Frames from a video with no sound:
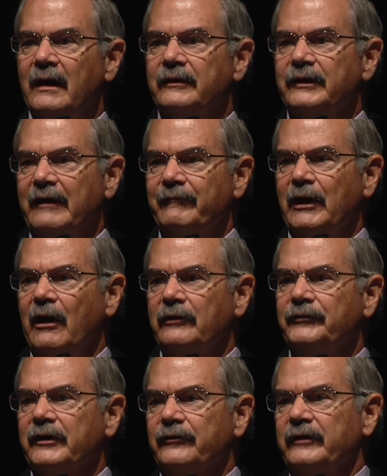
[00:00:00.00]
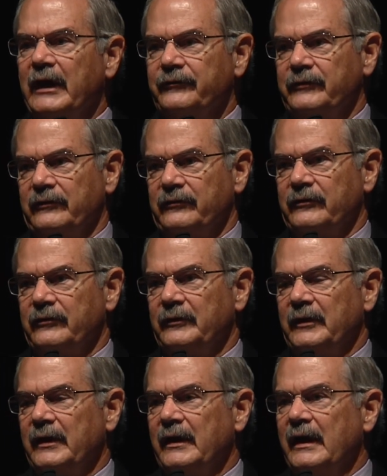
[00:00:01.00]
Given our successes,
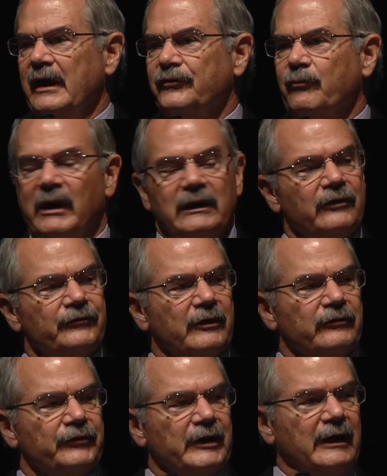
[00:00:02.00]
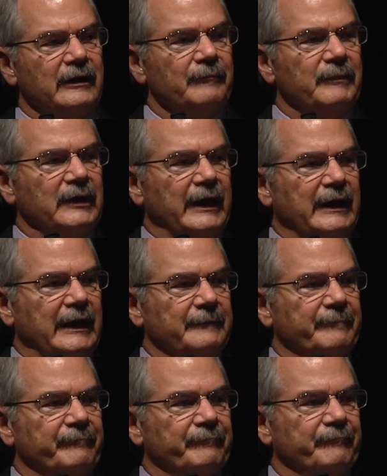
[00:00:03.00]
as well as our solid planning,
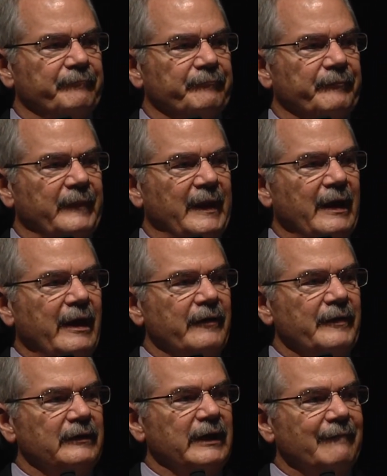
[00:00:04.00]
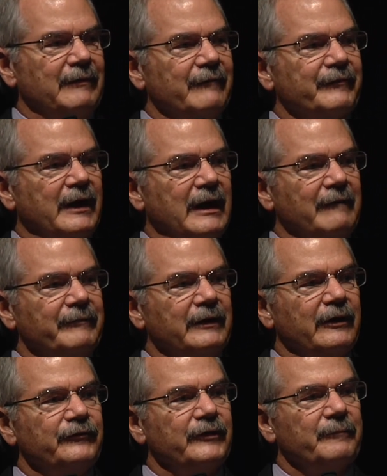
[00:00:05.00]
the level of
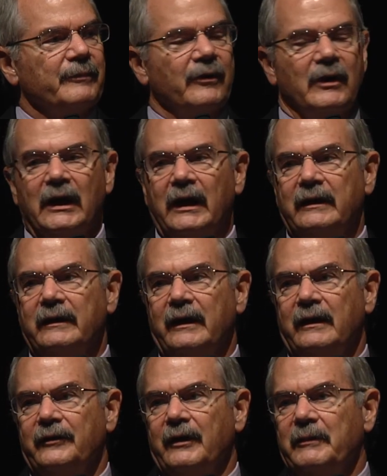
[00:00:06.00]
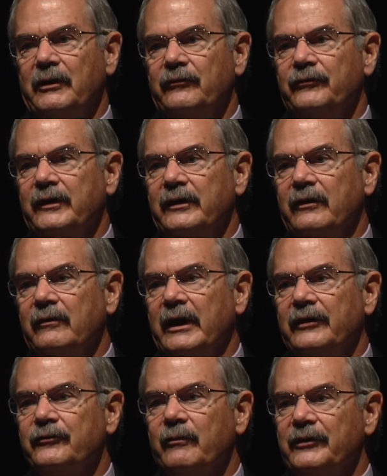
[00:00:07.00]
confidence and pride in WCU
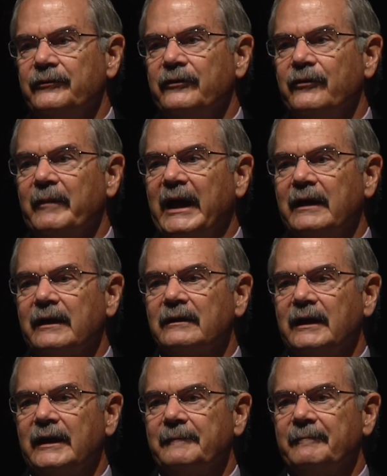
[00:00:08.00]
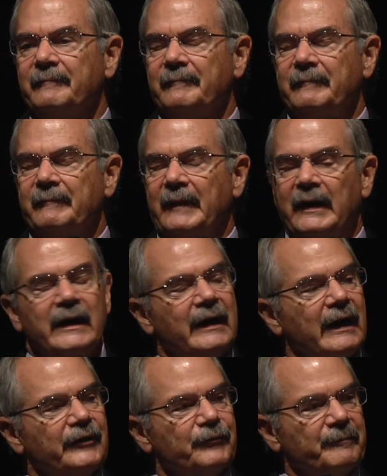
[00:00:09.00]
has risen dramatically,
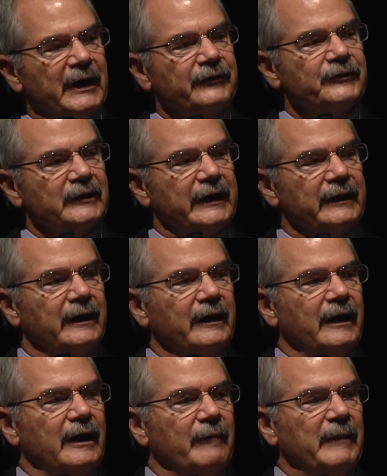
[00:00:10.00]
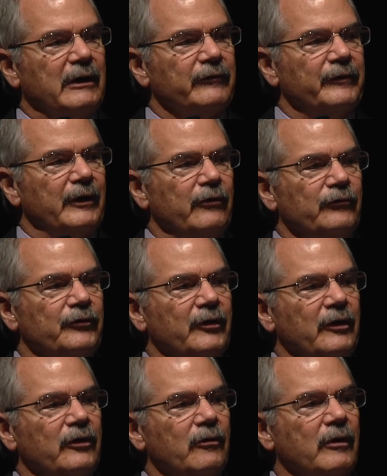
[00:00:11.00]
especially among those
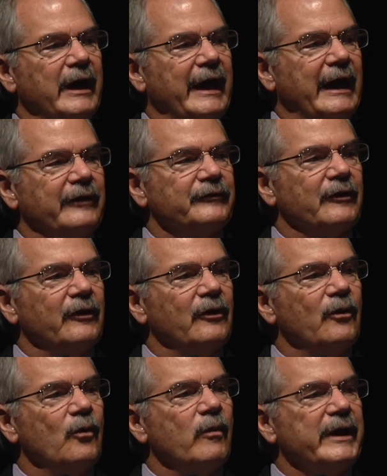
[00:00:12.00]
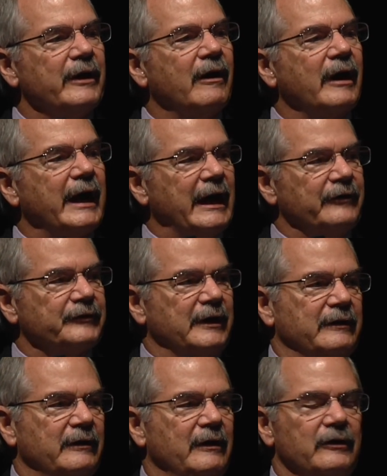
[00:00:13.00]
who we are
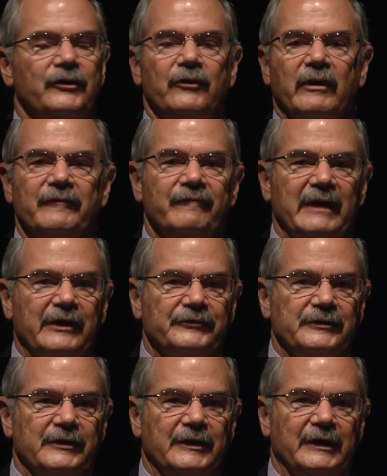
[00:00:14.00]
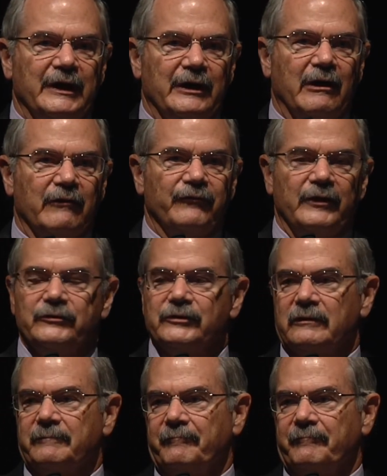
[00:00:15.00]
asking to invest in our future.